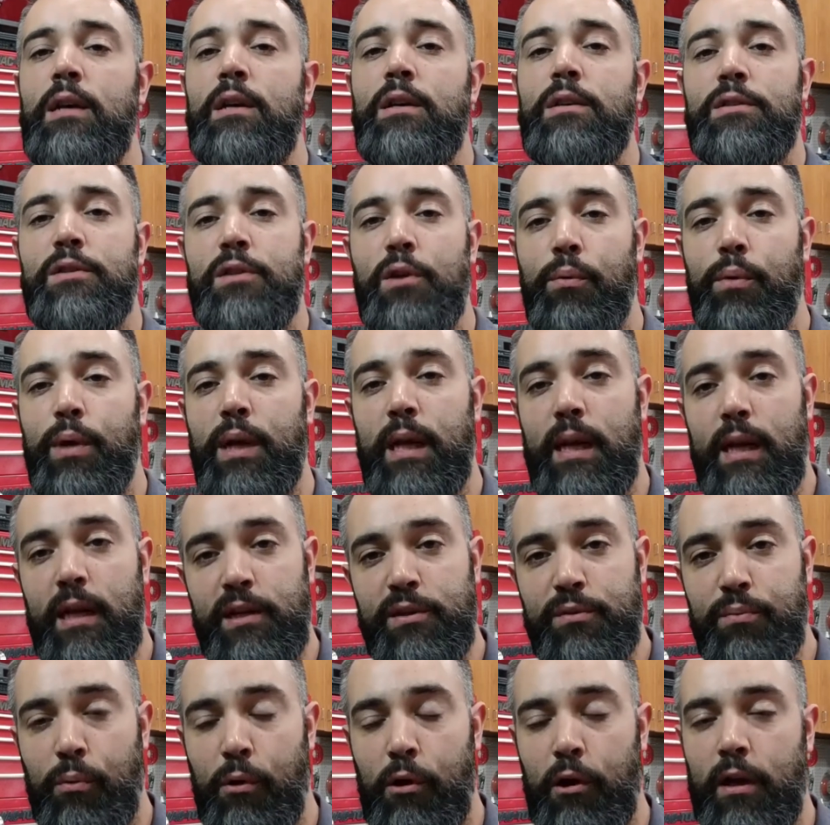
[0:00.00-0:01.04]
So when it
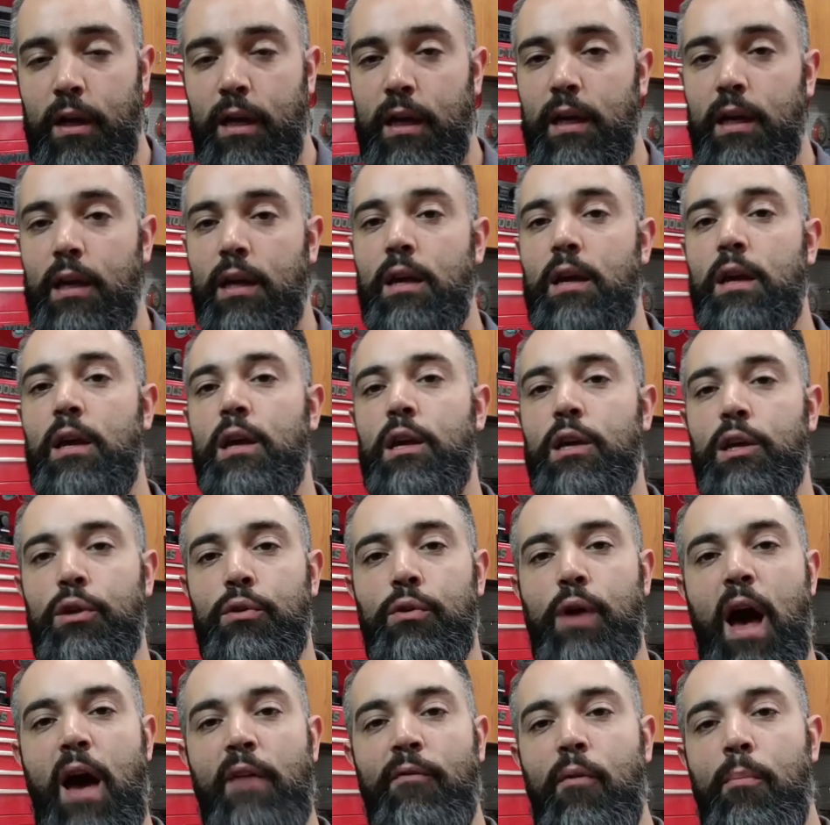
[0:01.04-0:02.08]
is working,
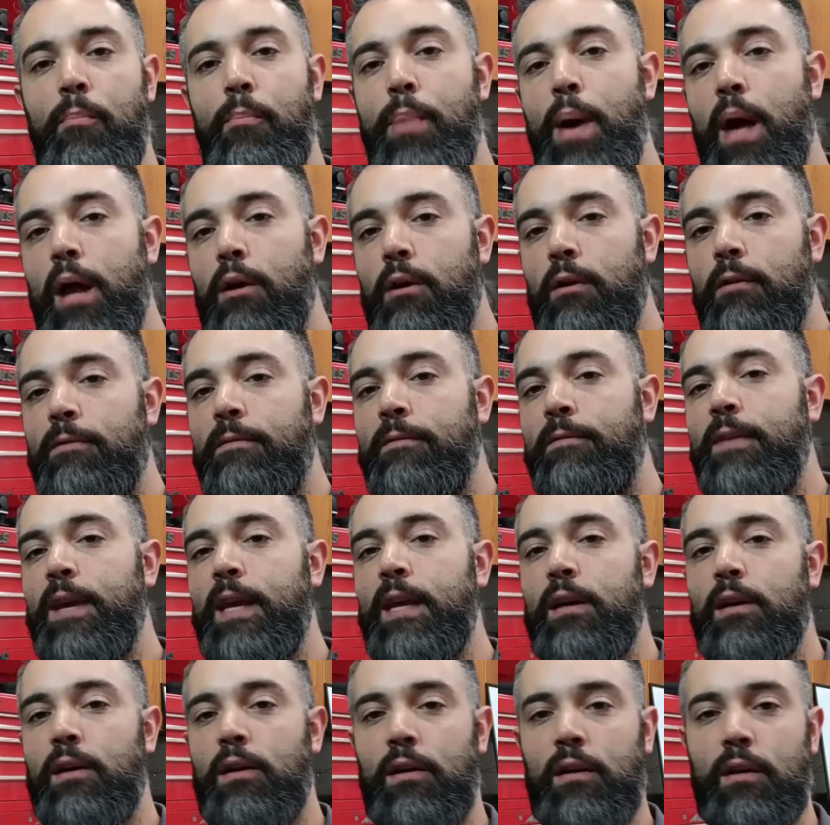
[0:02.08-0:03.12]
you have a better
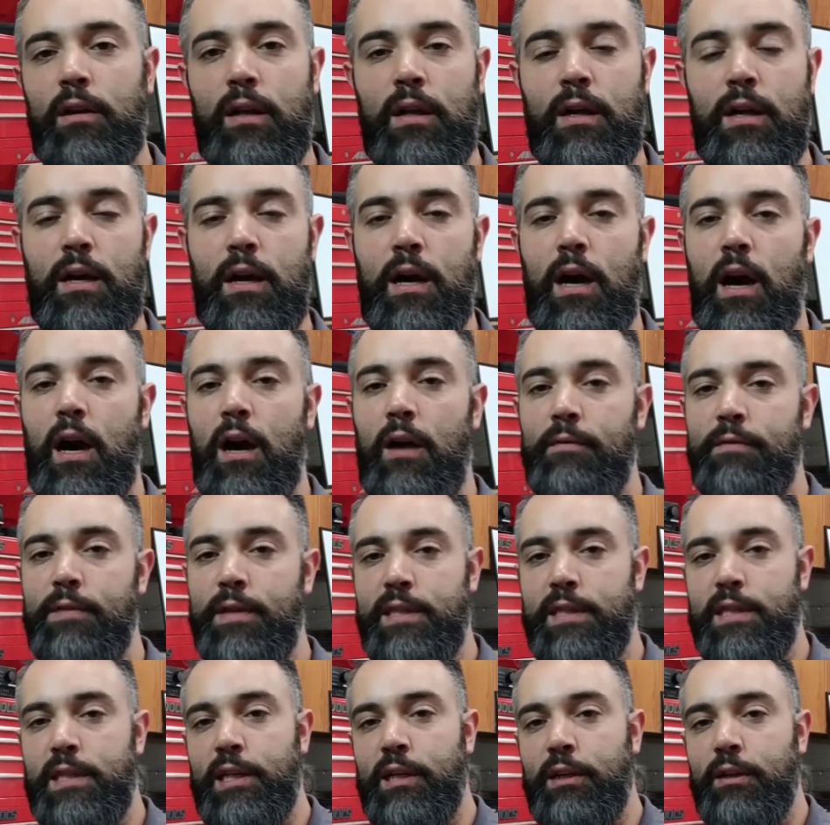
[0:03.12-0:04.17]
feel of the
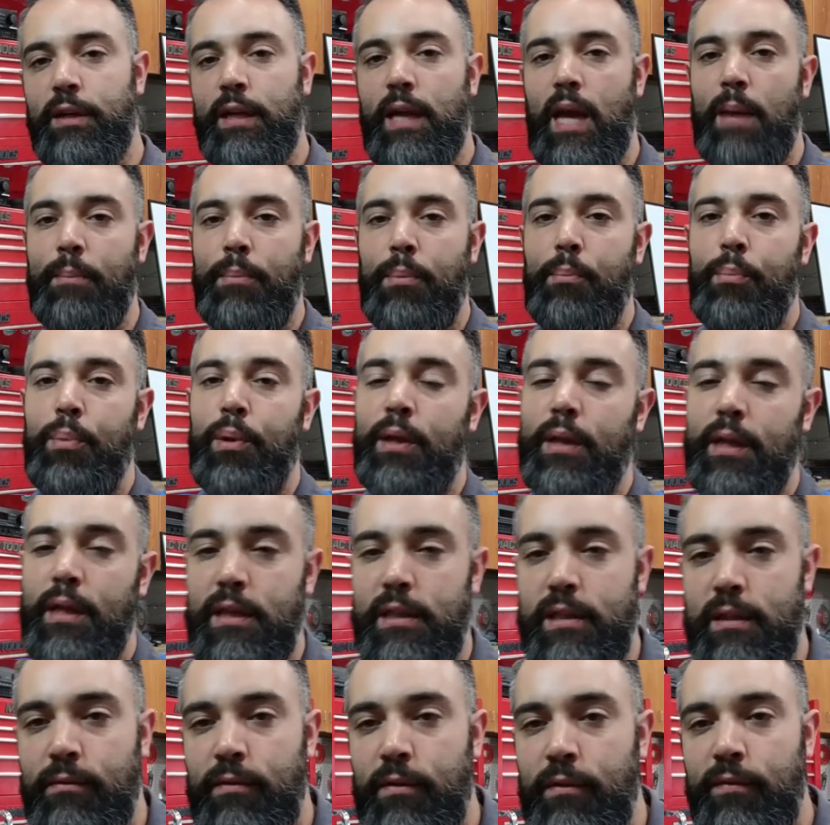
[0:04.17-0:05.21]
steering
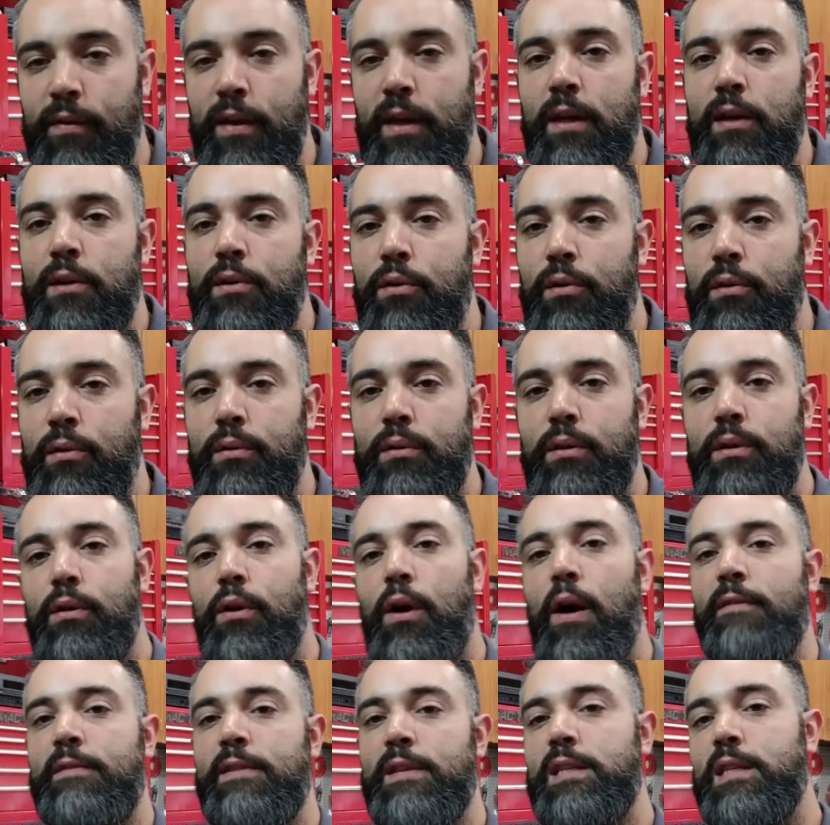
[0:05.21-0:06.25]
capabilities of the vehicle. You don't
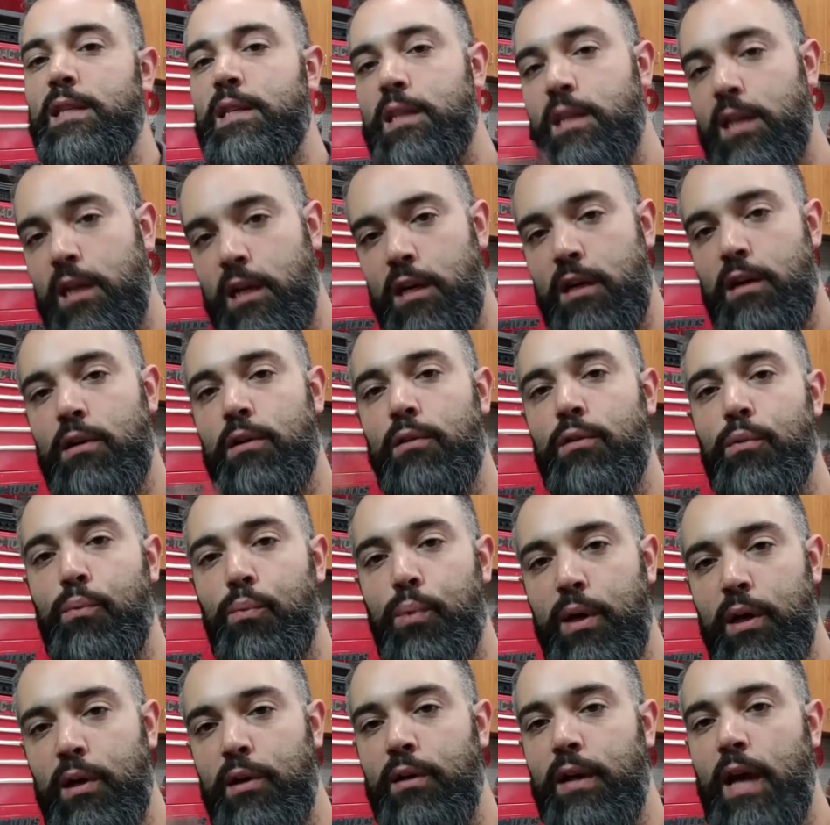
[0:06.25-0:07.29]
have to steer the
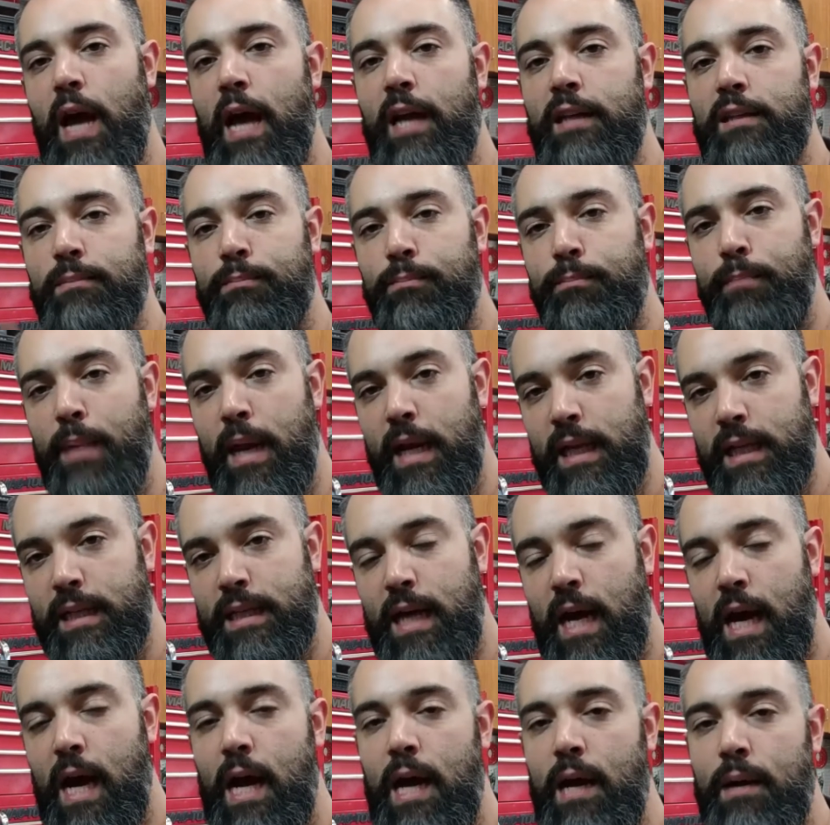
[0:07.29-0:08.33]
wheel as many
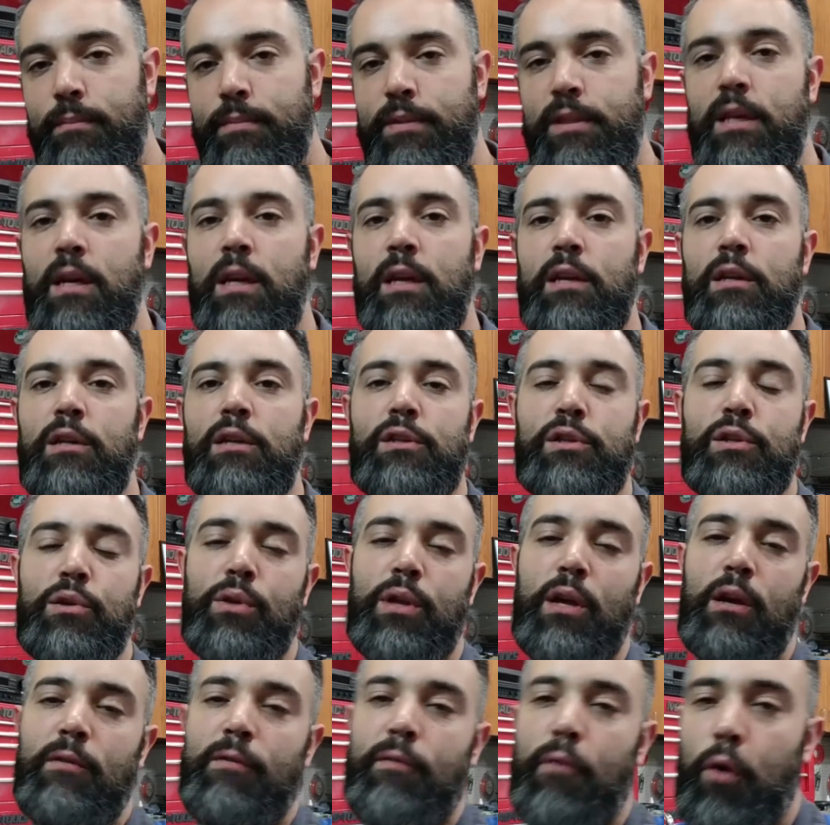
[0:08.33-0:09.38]
times, so
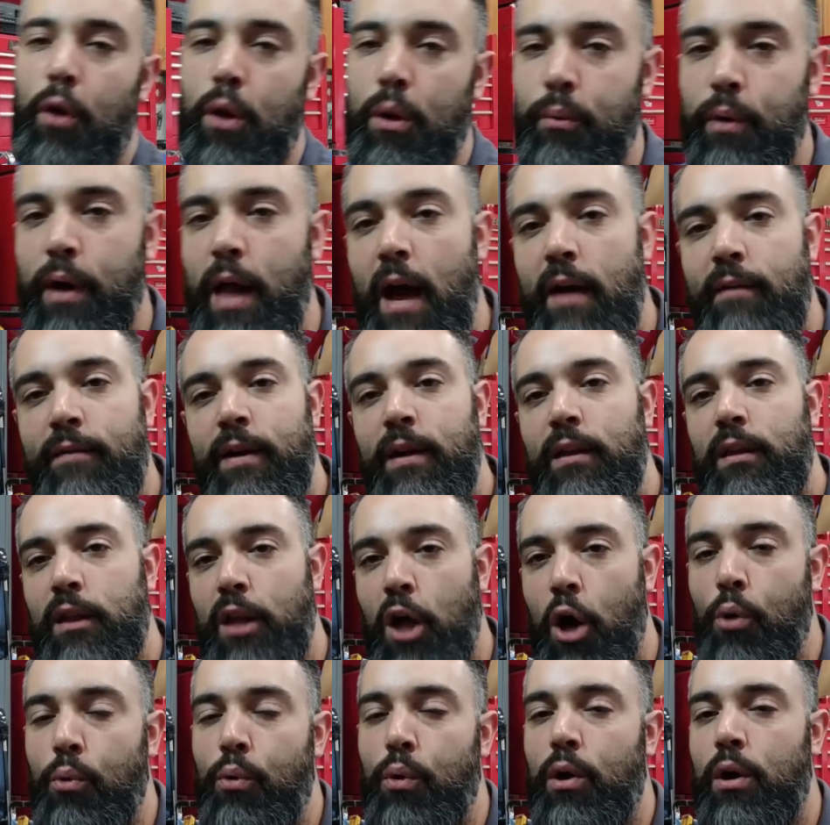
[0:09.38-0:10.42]
therefore it would have a
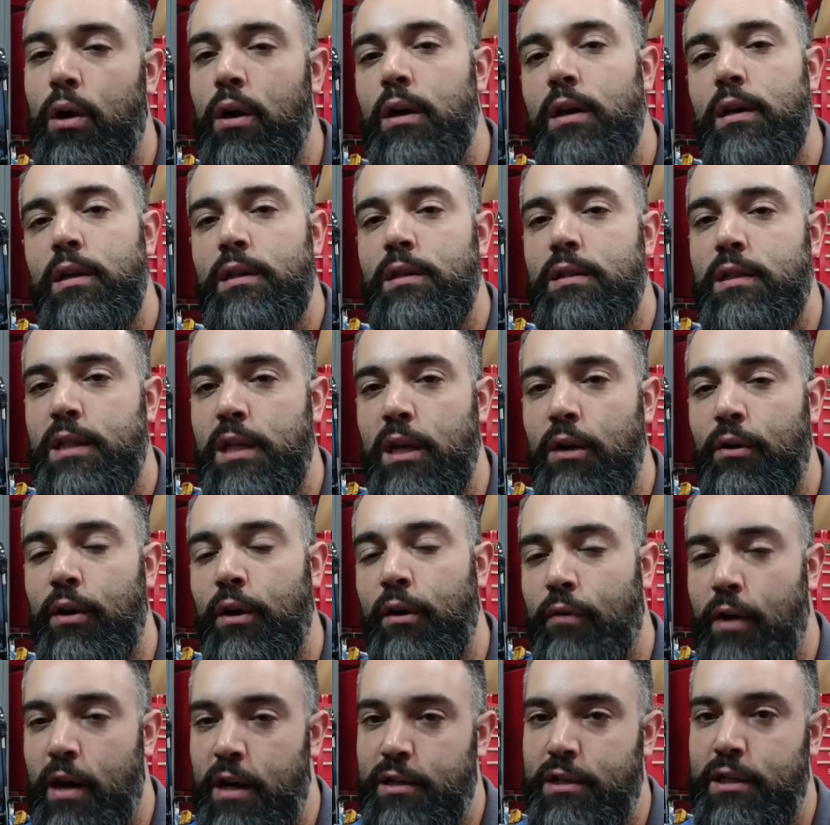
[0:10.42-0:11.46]
lower steering
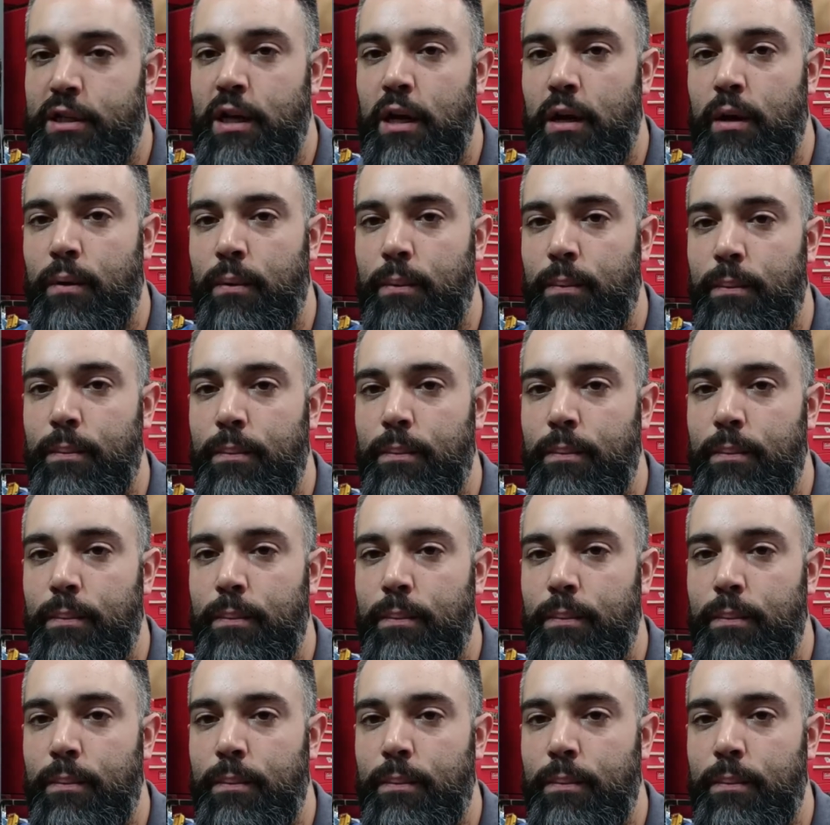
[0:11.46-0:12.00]
ratio.